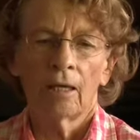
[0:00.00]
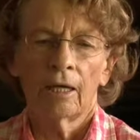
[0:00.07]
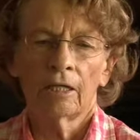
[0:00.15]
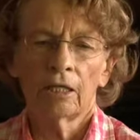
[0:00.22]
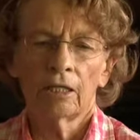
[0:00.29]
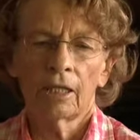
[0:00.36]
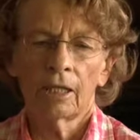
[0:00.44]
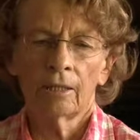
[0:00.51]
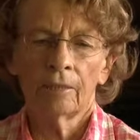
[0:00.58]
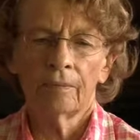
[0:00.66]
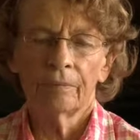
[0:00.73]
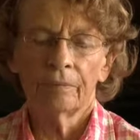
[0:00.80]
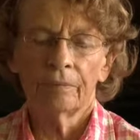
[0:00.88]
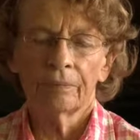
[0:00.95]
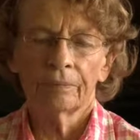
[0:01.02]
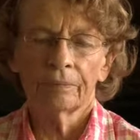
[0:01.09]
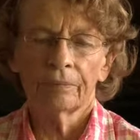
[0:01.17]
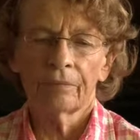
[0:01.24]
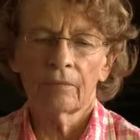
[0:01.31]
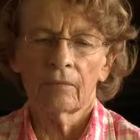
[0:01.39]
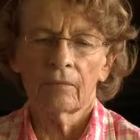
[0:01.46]
And she said,
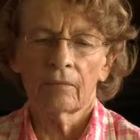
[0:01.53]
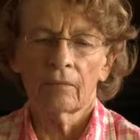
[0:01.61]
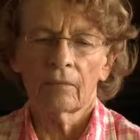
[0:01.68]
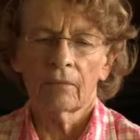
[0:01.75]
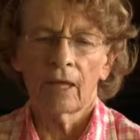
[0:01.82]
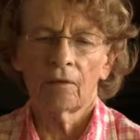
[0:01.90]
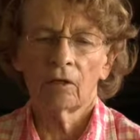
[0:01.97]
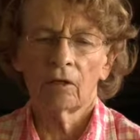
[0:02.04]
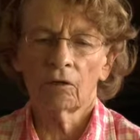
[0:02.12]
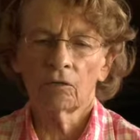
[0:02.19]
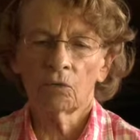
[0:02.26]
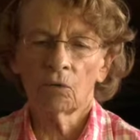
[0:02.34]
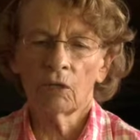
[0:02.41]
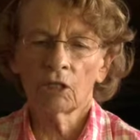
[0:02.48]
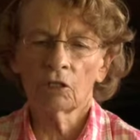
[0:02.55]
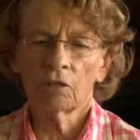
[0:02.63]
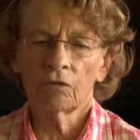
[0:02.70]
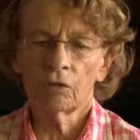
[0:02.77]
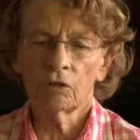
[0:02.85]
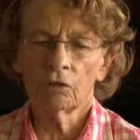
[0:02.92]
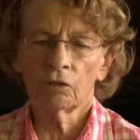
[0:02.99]
I've got a question
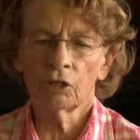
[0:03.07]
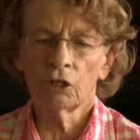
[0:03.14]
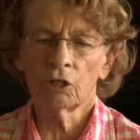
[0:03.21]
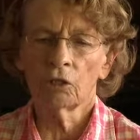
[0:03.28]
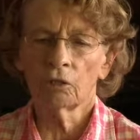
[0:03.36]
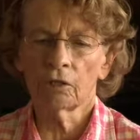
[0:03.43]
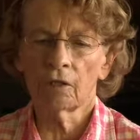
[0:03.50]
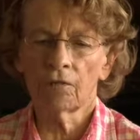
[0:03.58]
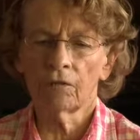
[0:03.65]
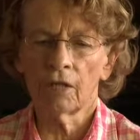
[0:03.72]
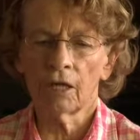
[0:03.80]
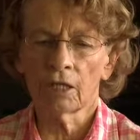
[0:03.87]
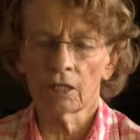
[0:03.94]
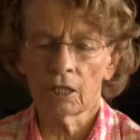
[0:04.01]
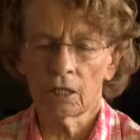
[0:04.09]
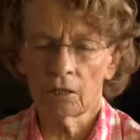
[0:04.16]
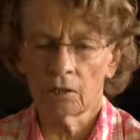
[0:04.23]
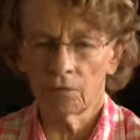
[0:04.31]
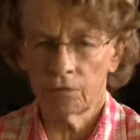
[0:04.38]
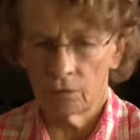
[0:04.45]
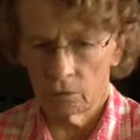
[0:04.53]
for you. She took that flask, set it
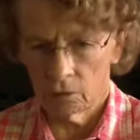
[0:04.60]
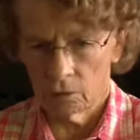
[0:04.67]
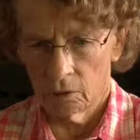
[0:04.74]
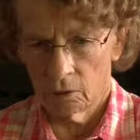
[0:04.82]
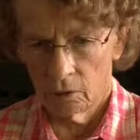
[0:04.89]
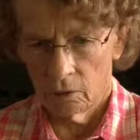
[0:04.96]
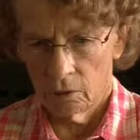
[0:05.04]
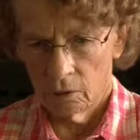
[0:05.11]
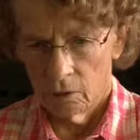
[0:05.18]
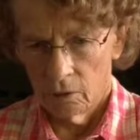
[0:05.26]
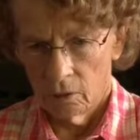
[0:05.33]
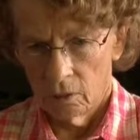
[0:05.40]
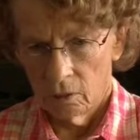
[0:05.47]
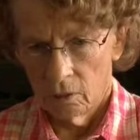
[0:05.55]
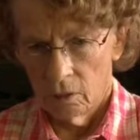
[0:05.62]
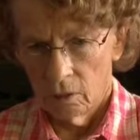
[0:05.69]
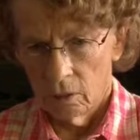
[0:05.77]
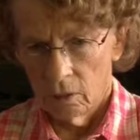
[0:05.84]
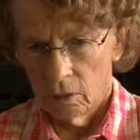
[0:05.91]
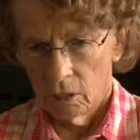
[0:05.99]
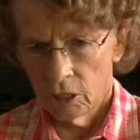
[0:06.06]
on the floor.
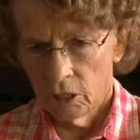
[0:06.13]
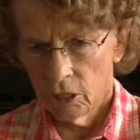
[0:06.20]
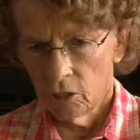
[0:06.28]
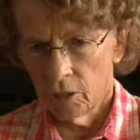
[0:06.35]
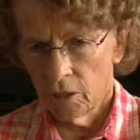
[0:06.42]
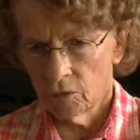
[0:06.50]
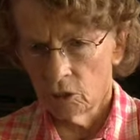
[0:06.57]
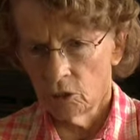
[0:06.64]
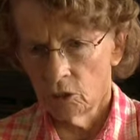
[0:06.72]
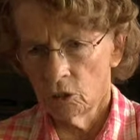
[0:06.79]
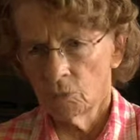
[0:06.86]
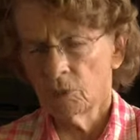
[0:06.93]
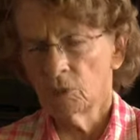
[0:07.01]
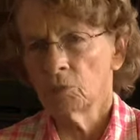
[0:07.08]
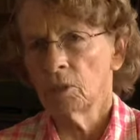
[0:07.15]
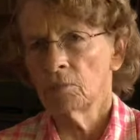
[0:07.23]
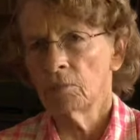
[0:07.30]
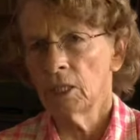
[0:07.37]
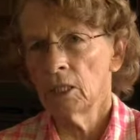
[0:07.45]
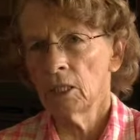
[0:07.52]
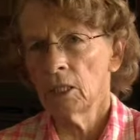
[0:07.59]
She said, You have to choose between
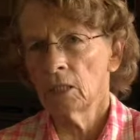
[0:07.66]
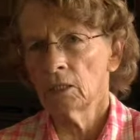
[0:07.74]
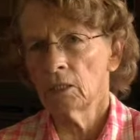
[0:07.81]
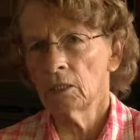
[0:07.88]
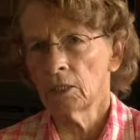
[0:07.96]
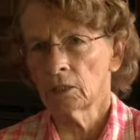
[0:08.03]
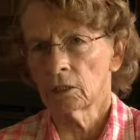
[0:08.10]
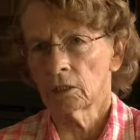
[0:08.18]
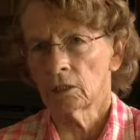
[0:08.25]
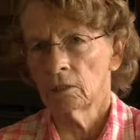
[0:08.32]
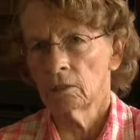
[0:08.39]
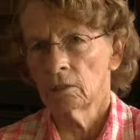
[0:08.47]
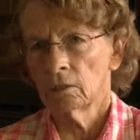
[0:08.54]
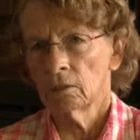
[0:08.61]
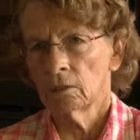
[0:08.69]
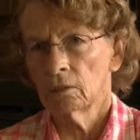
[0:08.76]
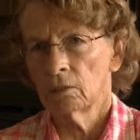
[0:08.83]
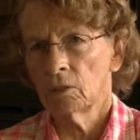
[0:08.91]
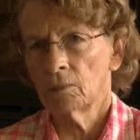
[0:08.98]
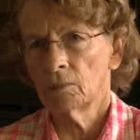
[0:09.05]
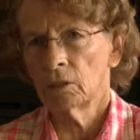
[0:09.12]
me and the liquor
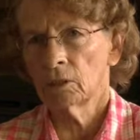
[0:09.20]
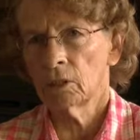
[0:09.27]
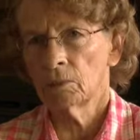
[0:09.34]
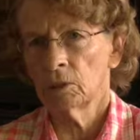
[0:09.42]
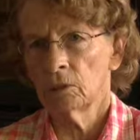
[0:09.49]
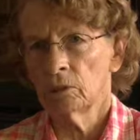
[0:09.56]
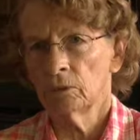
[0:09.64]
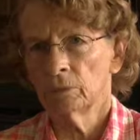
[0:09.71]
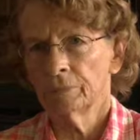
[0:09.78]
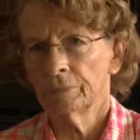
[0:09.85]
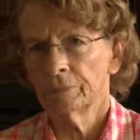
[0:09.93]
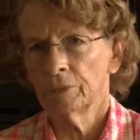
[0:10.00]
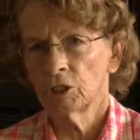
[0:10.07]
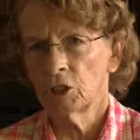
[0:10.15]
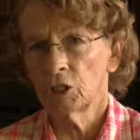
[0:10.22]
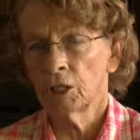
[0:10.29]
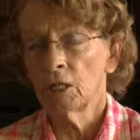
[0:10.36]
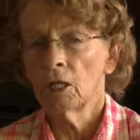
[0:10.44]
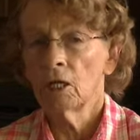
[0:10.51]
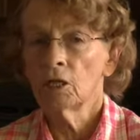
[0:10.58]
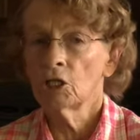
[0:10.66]
or I'm not coming home. She had,
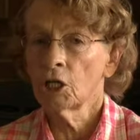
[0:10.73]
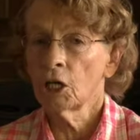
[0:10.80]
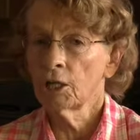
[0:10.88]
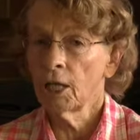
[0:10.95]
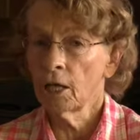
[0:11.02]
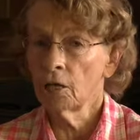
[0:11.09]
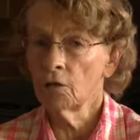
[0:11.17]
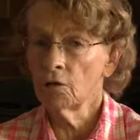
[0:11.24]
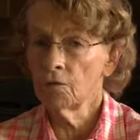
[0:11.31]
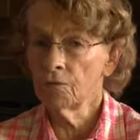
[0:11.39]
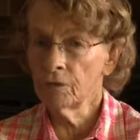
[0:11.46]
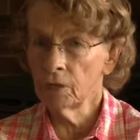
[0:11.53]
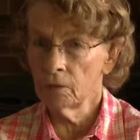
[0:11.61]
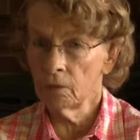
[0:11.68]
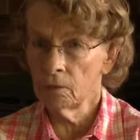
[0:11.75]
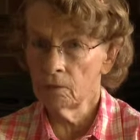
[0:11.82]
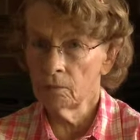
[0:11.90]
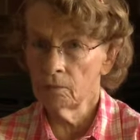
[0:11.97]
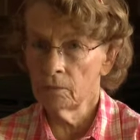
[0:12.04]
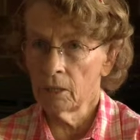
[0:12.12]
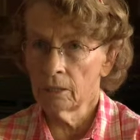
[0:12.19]
she had had her fill
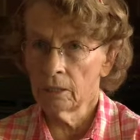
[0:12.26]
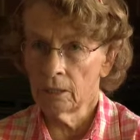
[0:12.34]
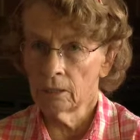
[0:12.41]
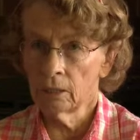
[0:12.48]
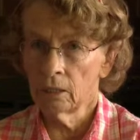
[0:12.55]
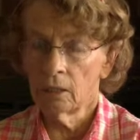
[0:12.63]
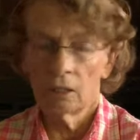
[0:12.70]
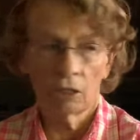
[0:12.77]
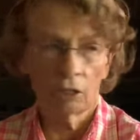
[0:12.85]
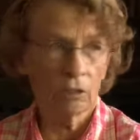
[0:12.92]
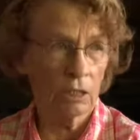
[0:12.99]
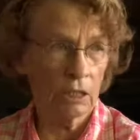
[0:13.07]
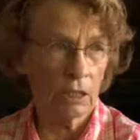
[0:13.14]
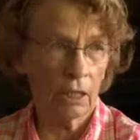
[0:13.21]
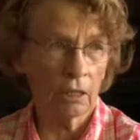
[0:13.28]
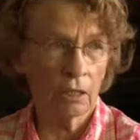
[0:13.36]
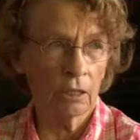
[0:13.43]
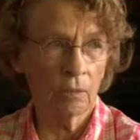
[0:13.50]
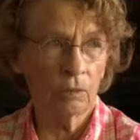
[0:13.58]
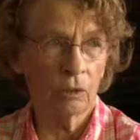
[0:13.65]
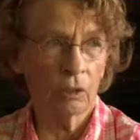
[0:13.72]
by then. She couldn't stand it
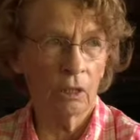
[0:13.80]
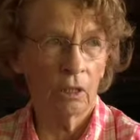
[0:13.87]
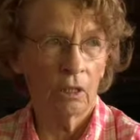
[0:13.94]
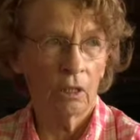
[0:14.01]
anymore.